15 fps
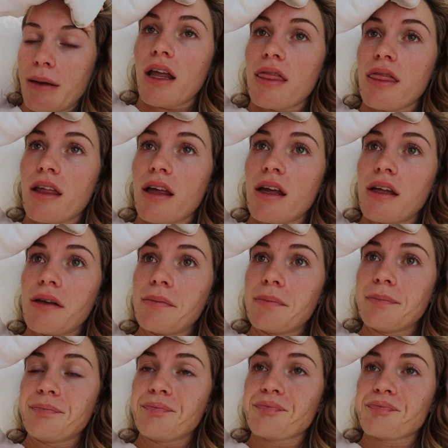and
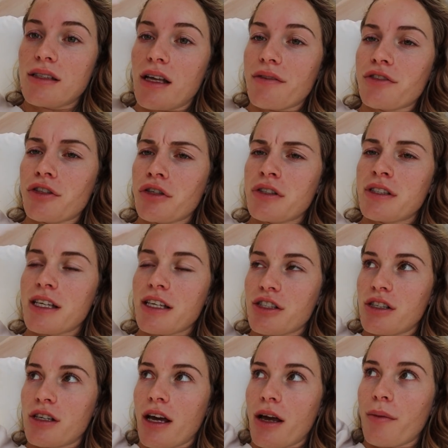then this afternoon
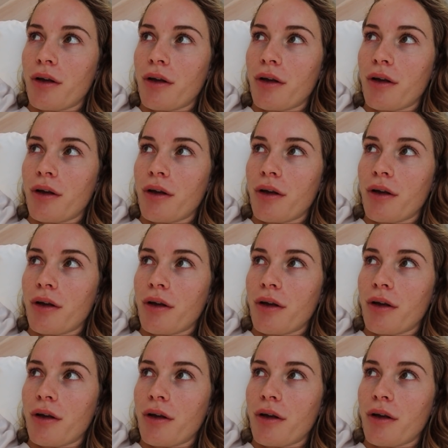slash tonight